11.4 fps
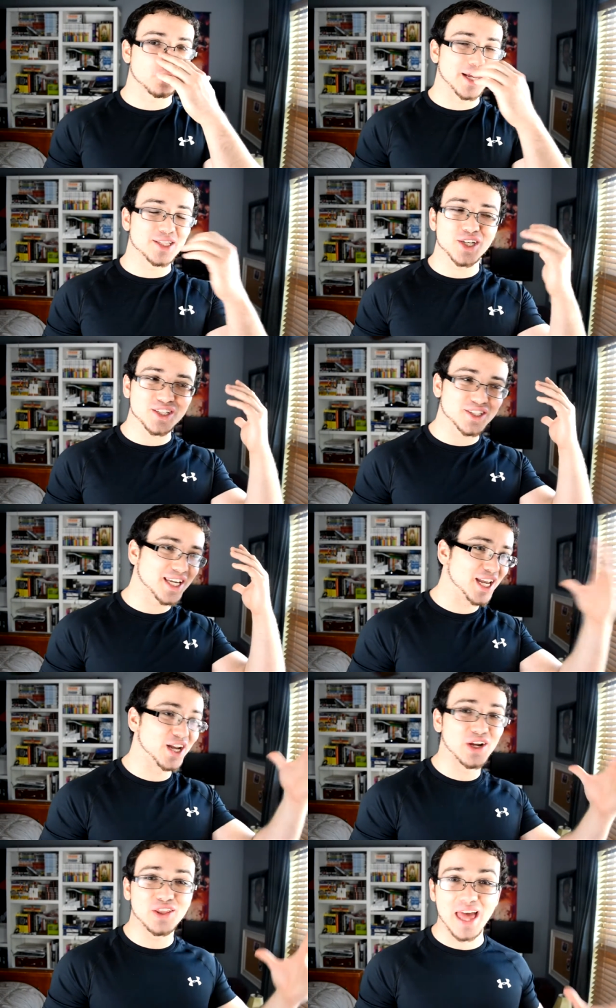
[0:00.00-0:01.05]
And just to
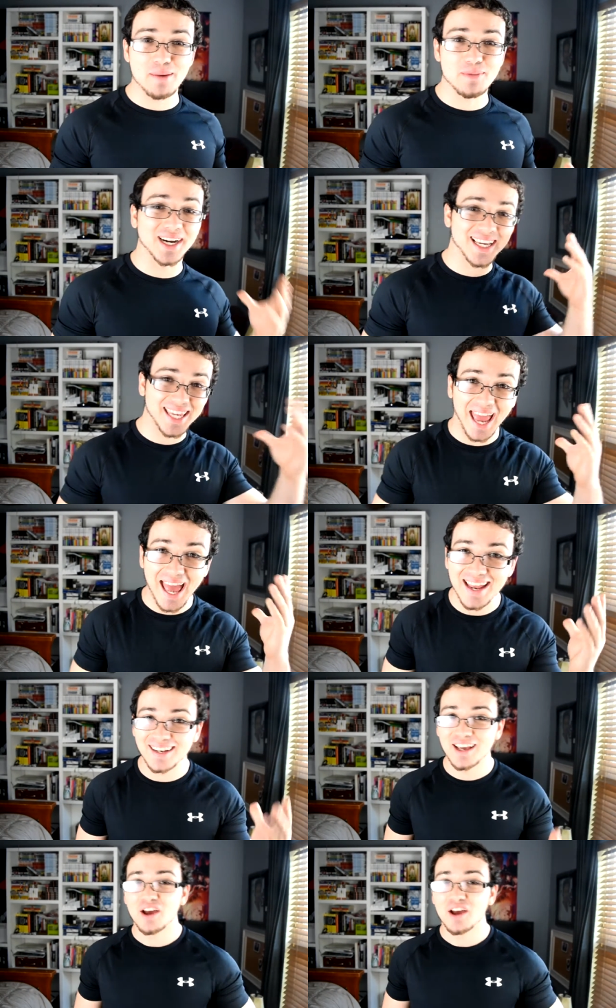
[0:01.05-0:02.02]
hear them again